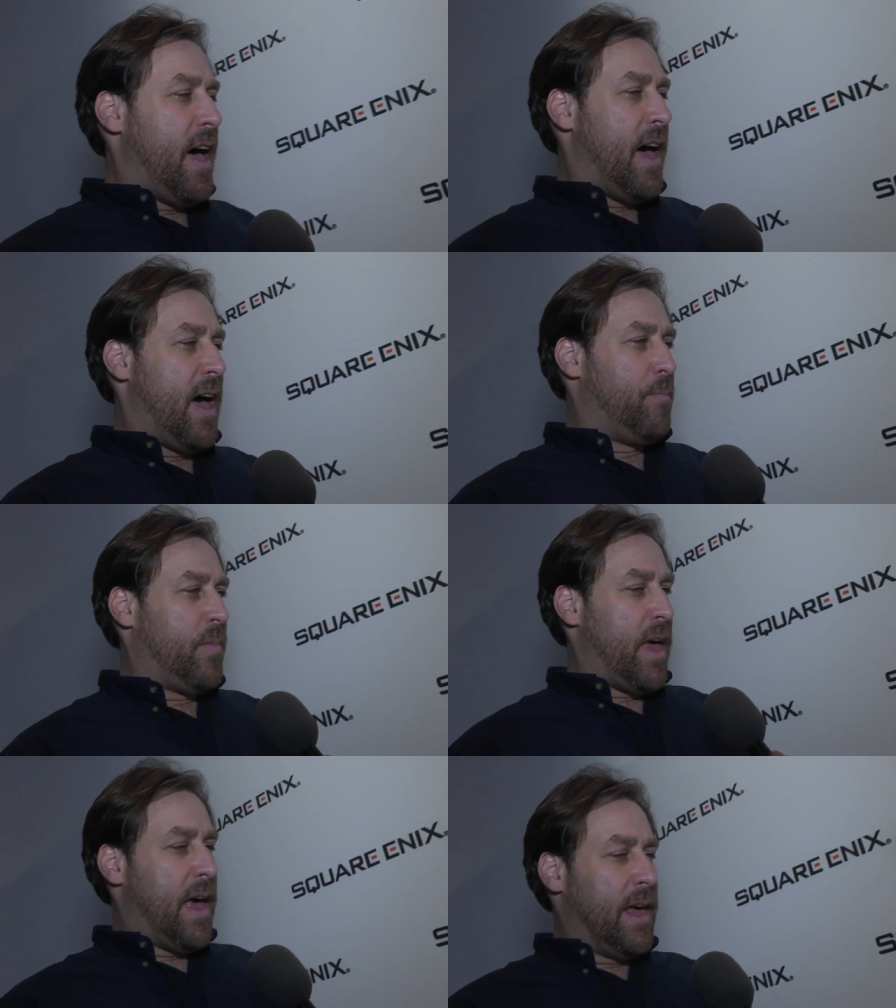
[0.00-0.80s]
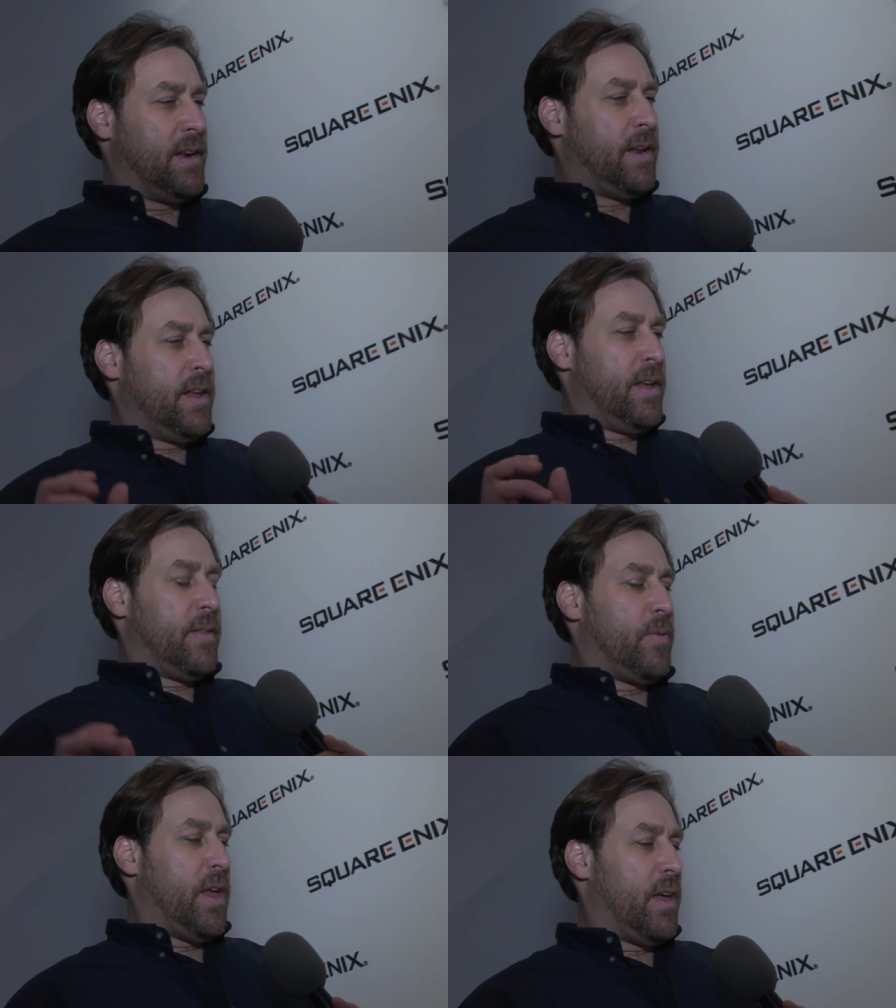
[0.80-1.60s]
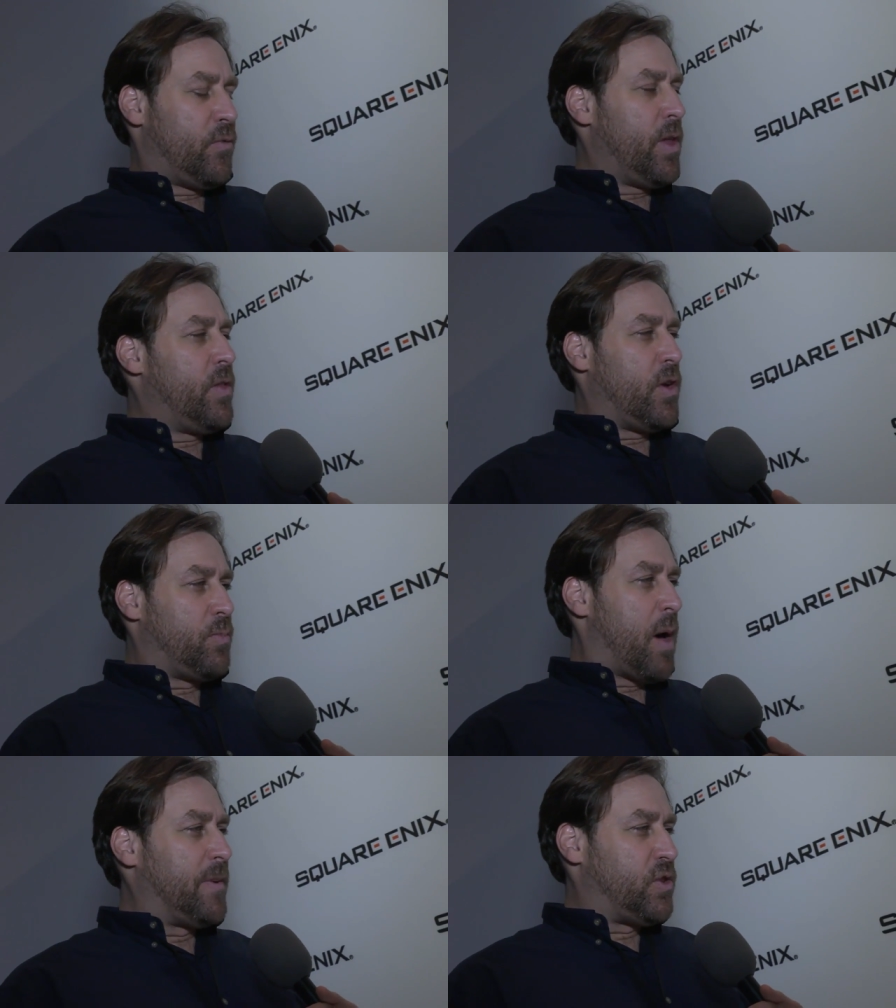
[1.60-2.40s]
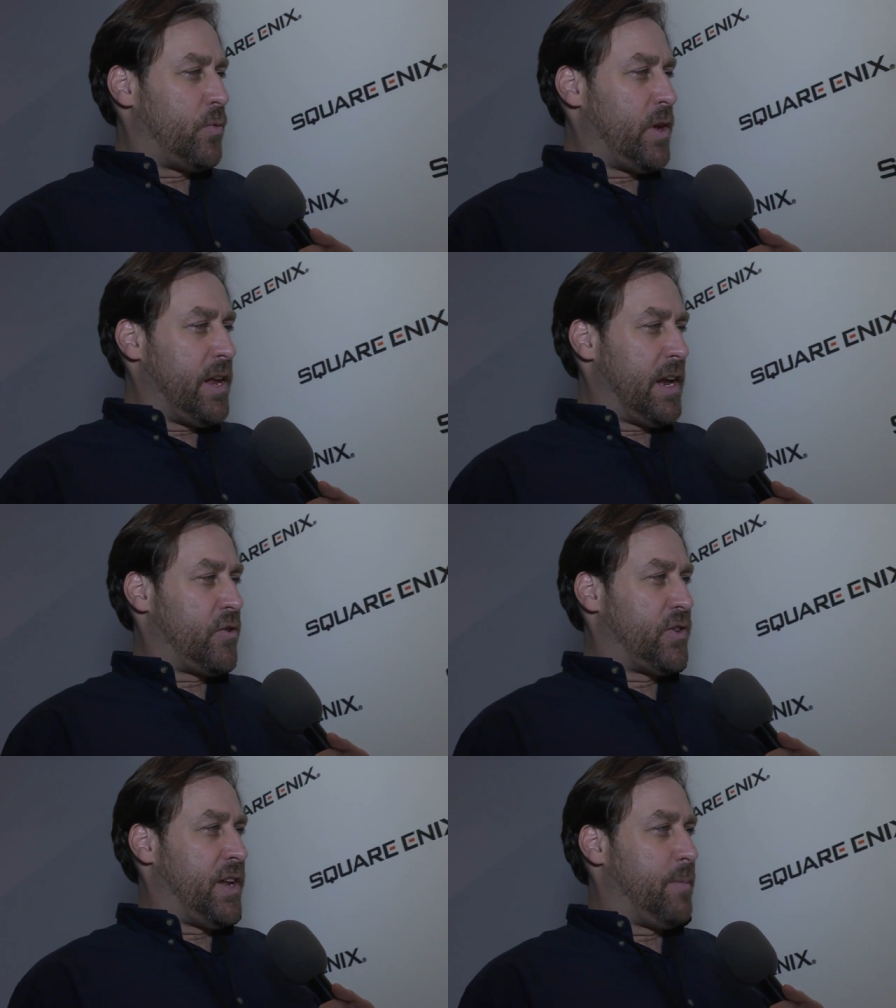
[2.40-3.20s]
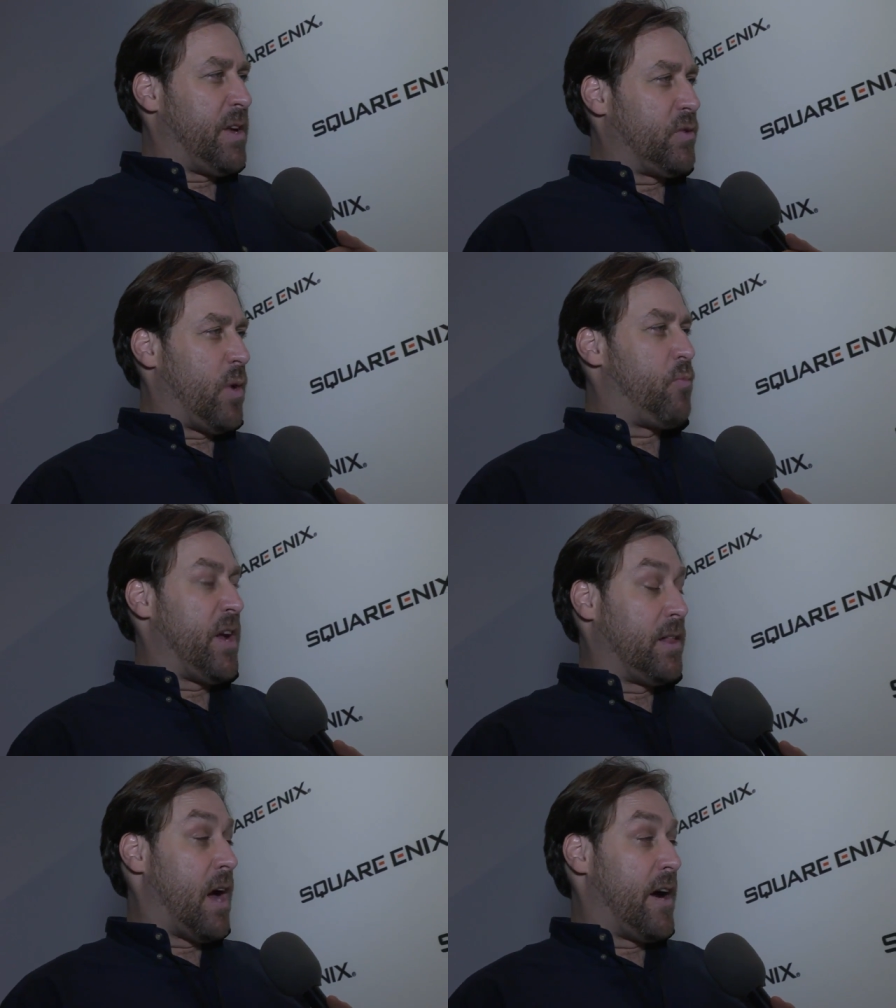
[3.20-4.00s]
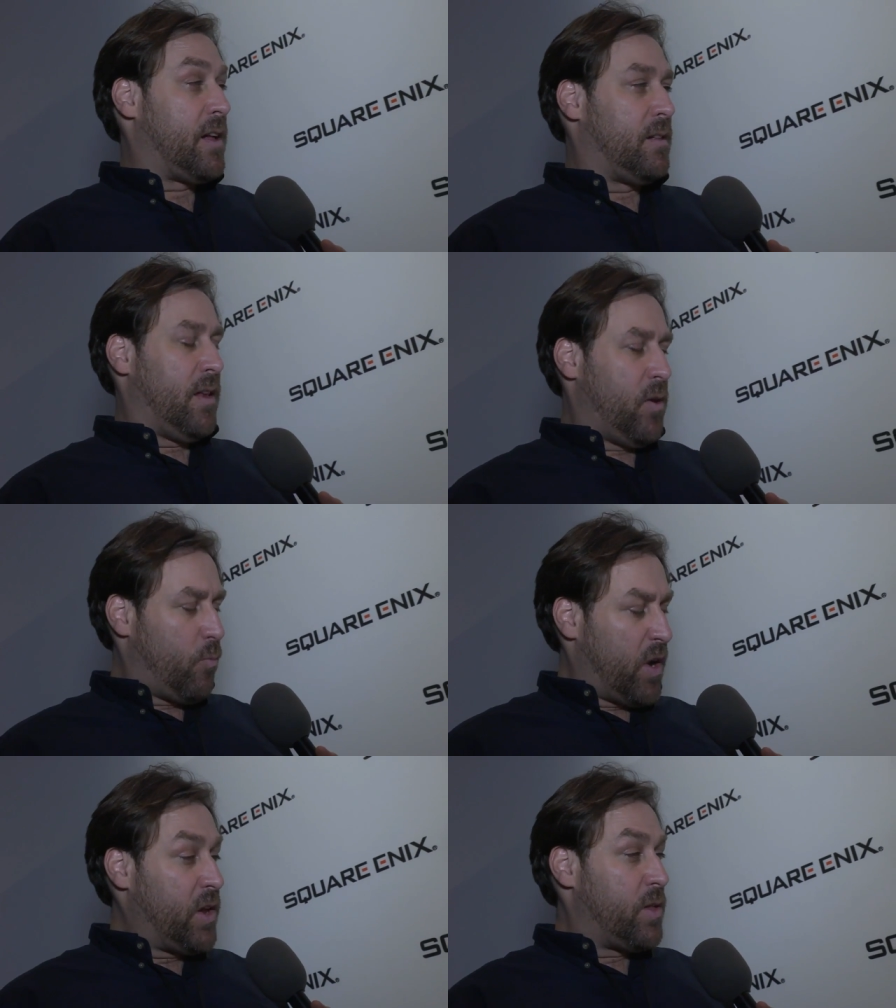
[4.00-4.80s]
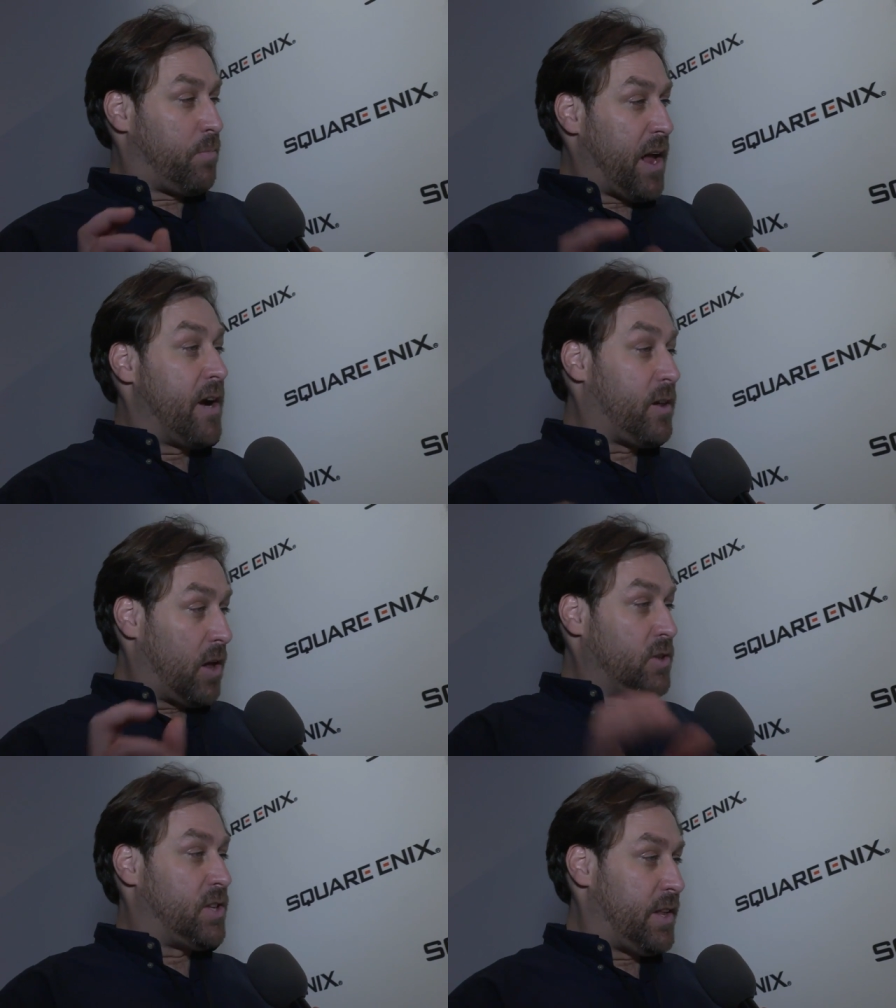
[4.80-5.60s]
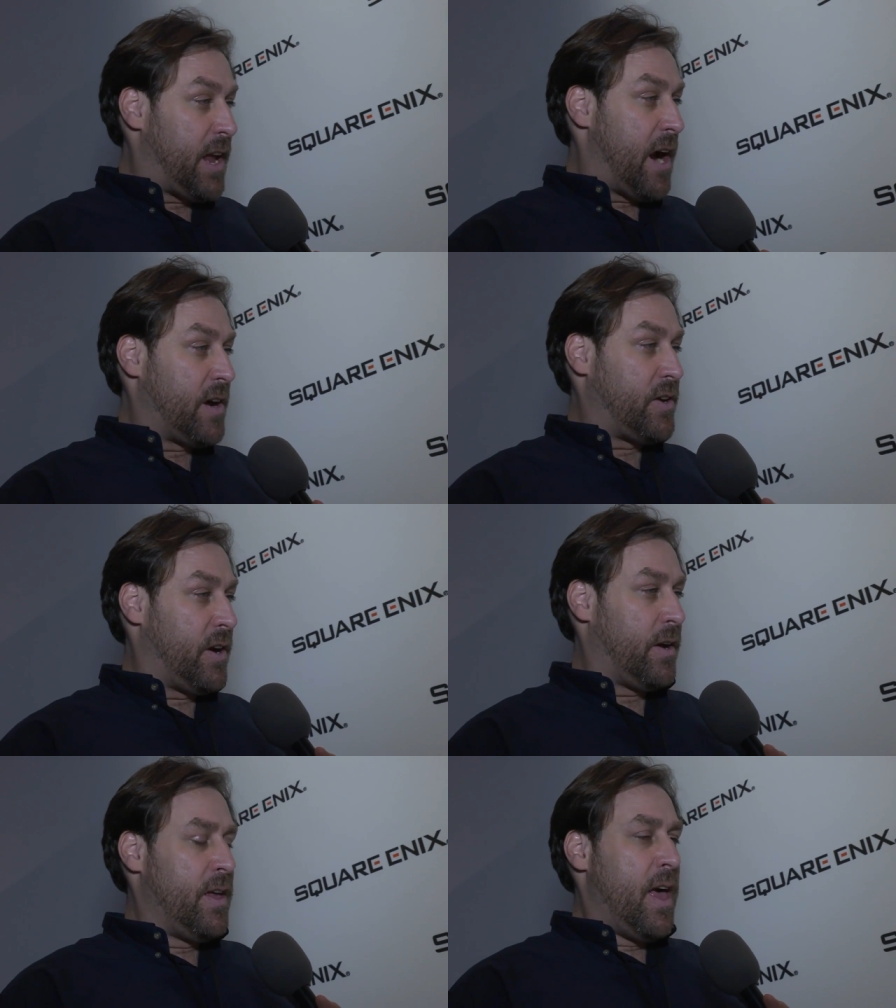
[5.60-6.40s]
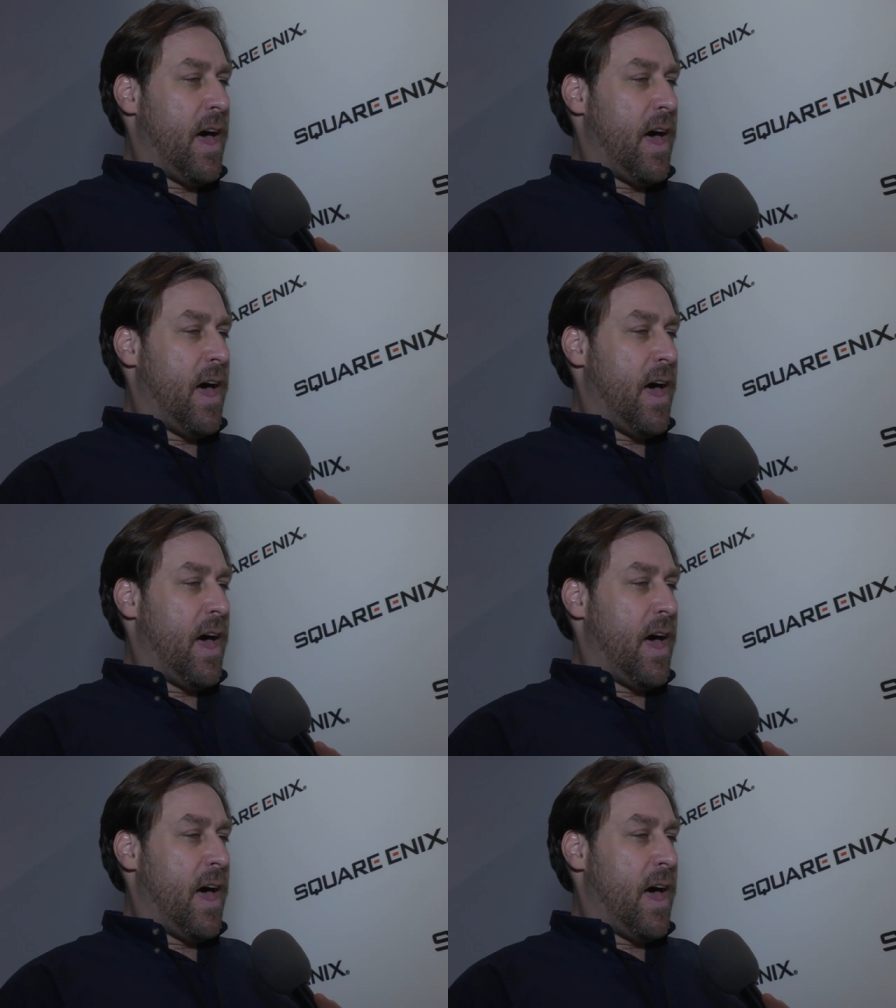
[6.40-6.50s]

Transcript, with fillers: Um, and it's really, those moments are really interesting because we bring Lara, you bring the player close to the character.